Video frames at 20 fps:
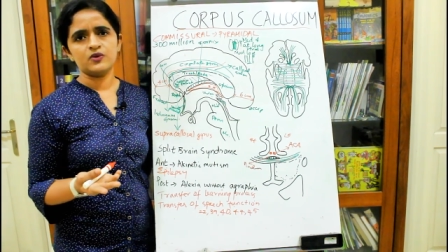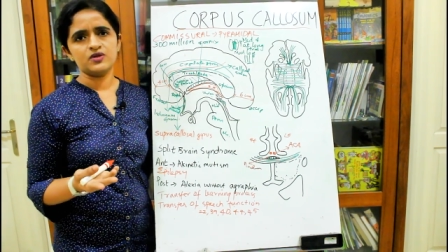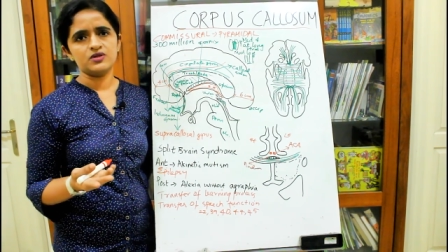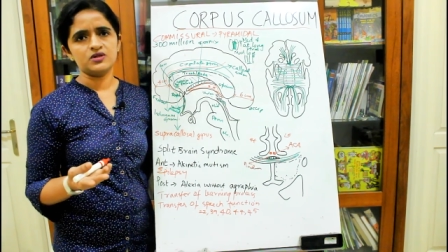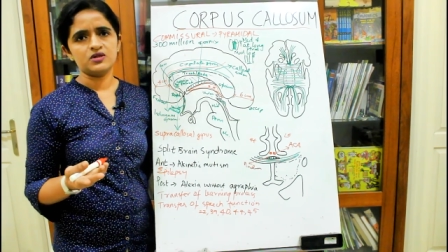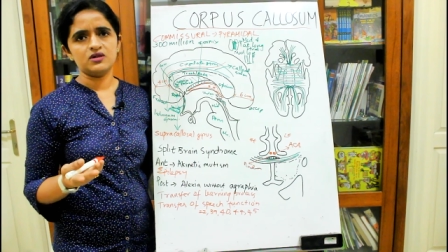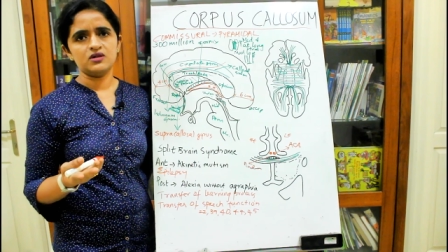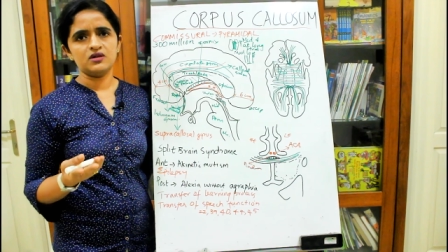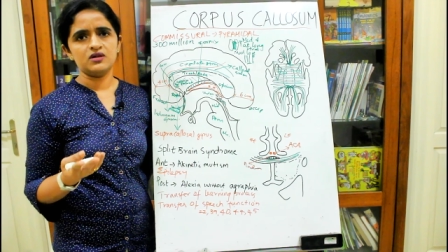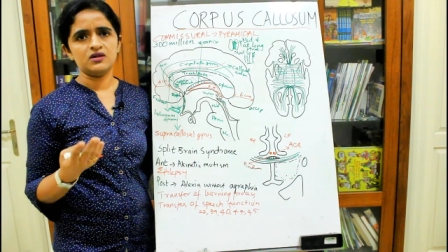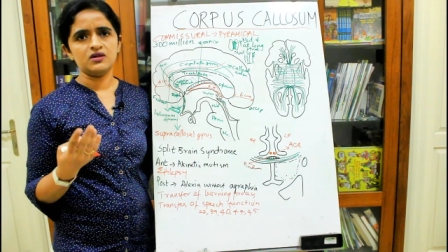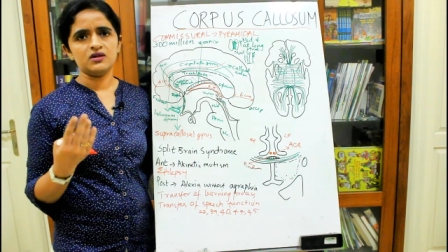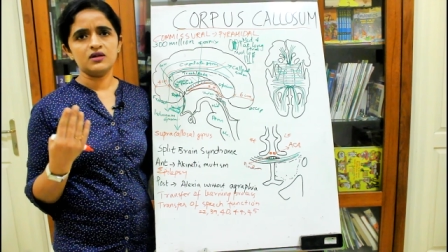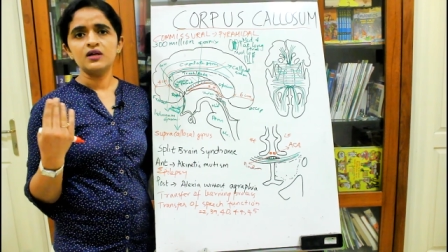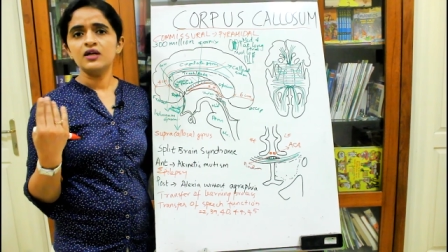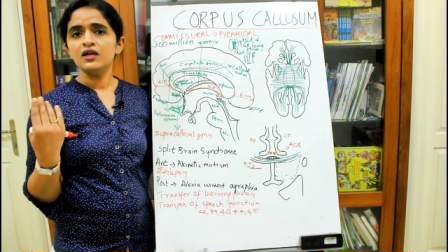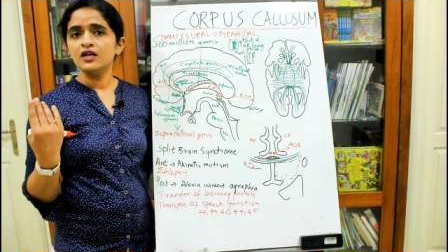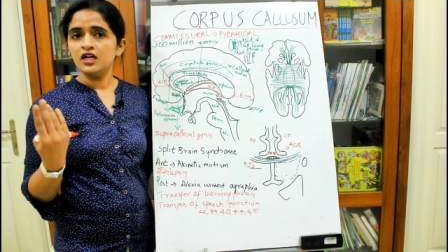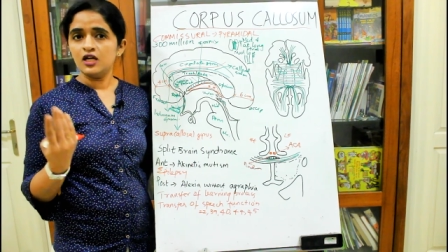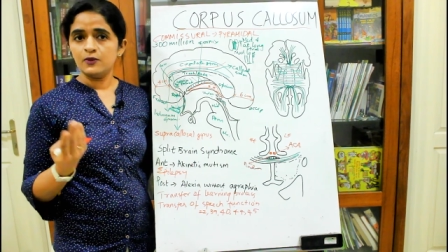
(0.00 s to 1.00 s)

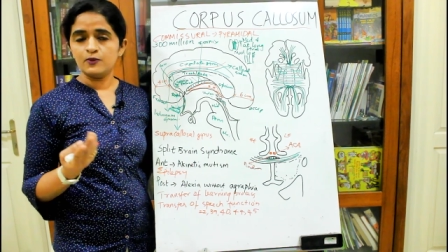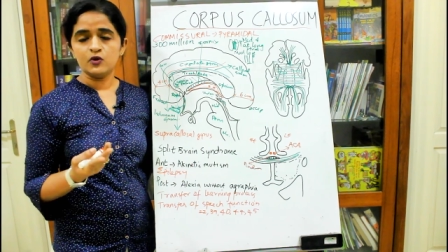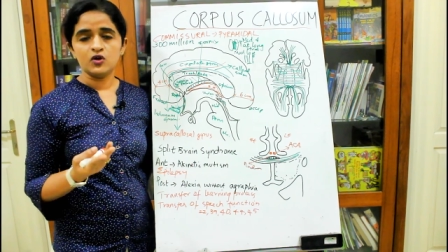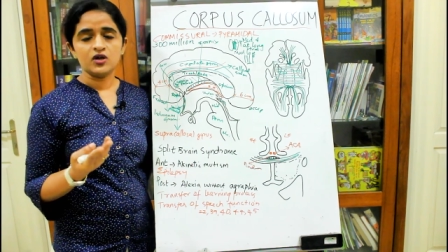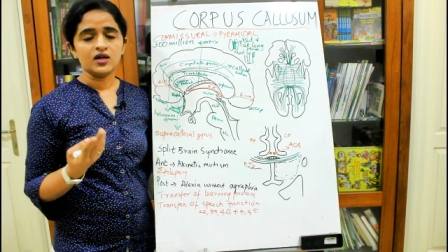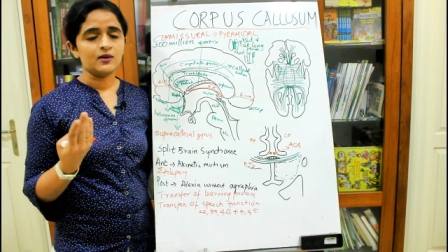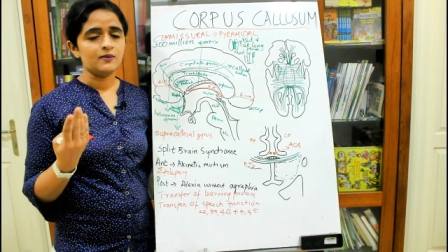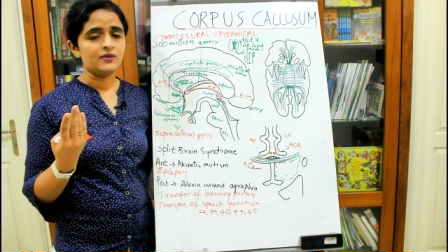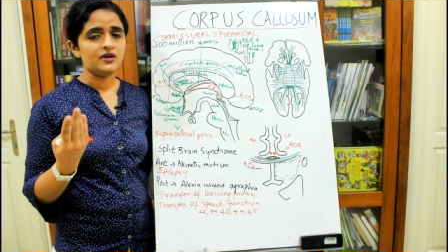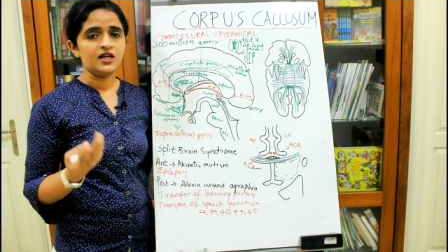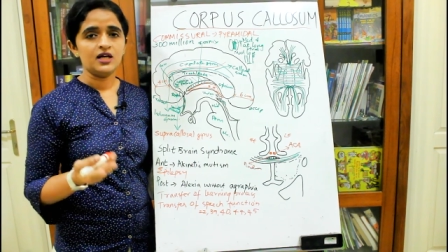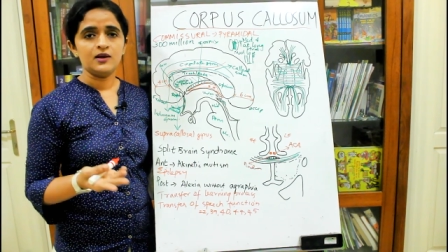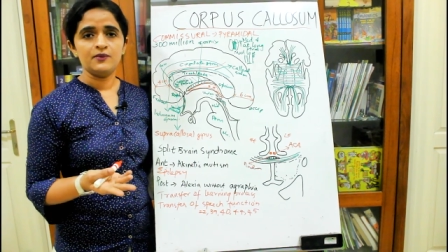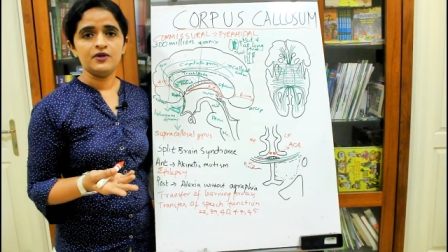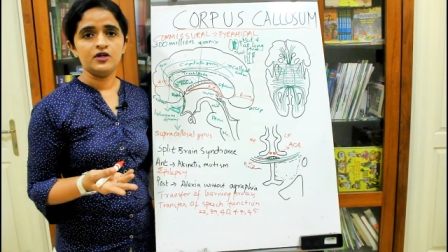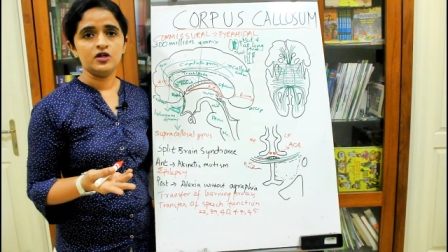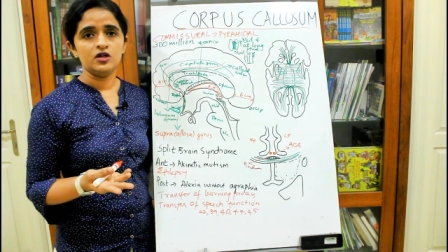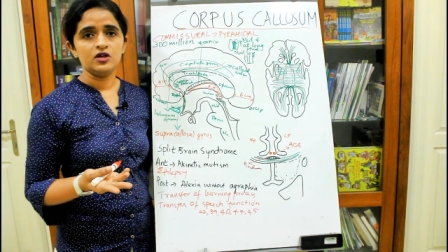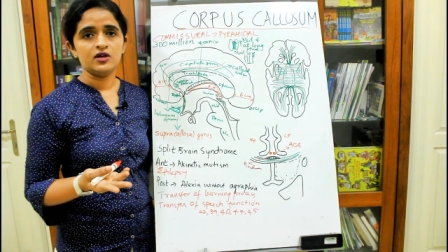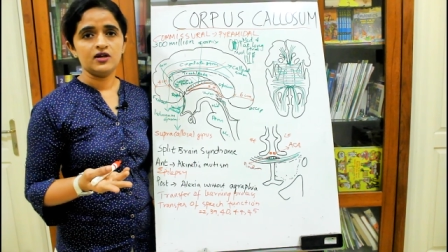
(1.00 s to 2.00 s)
posterior, hippocampal,
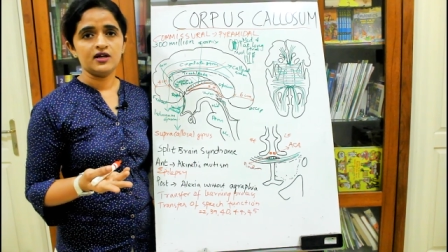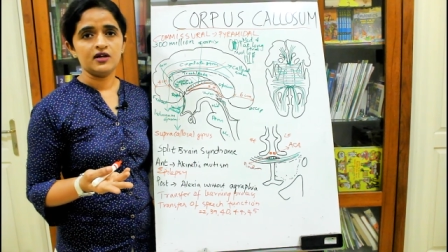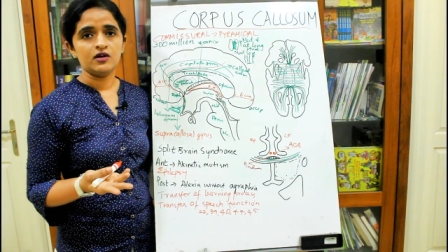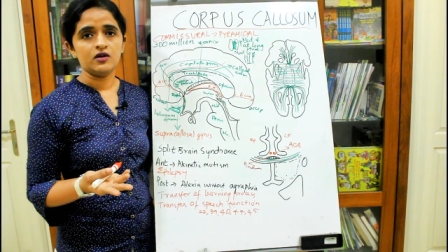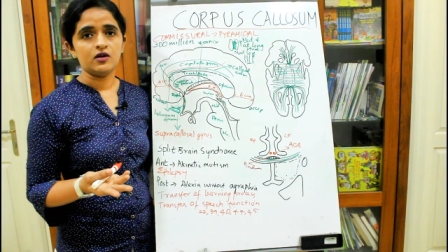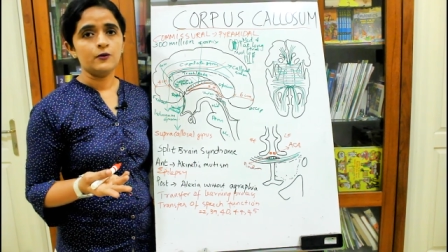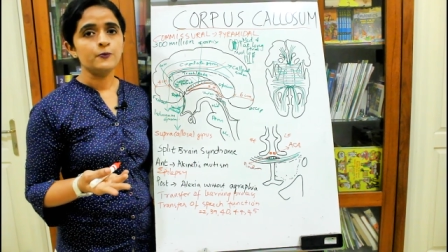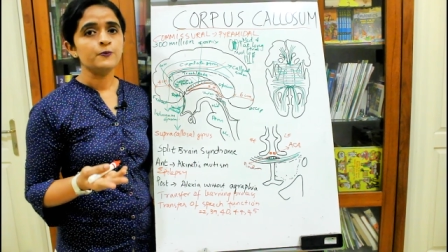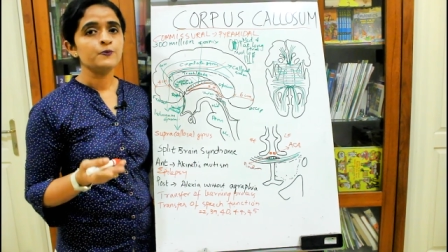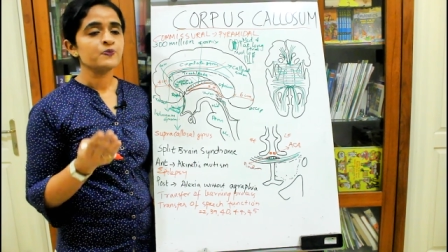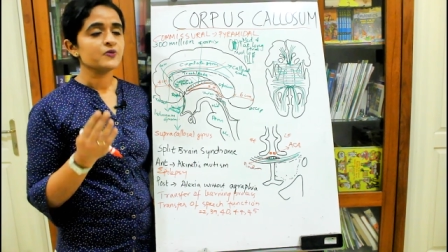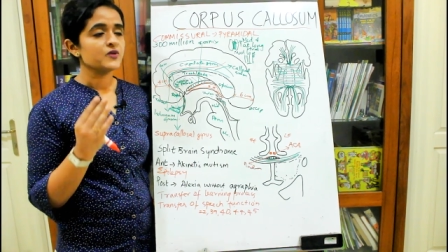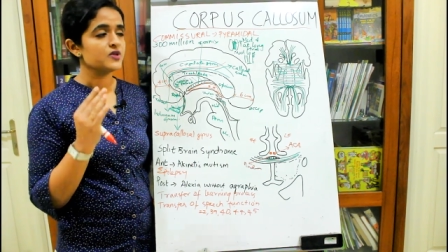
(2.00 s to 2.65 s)
habenular, and all.